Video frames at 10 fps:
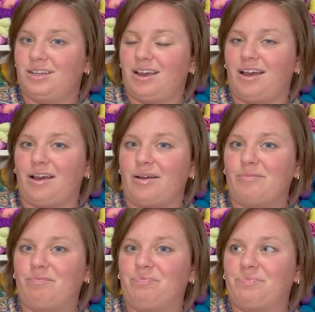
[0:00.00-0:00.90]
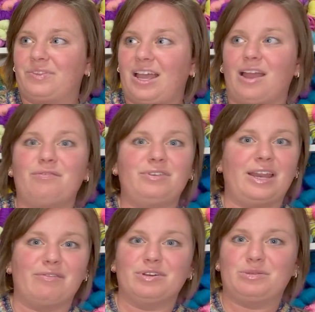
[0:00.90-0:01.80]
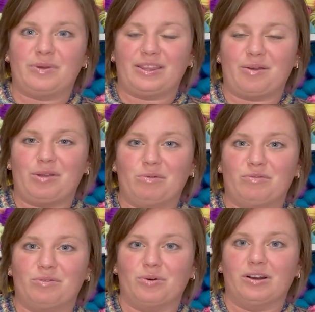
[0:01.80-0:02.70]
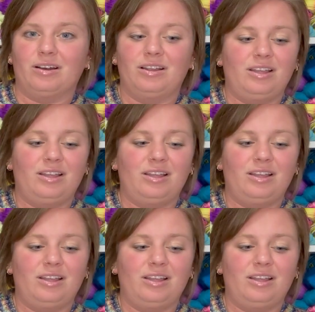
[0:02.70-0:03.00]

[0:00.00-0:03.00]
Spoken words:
I've never spun that way before.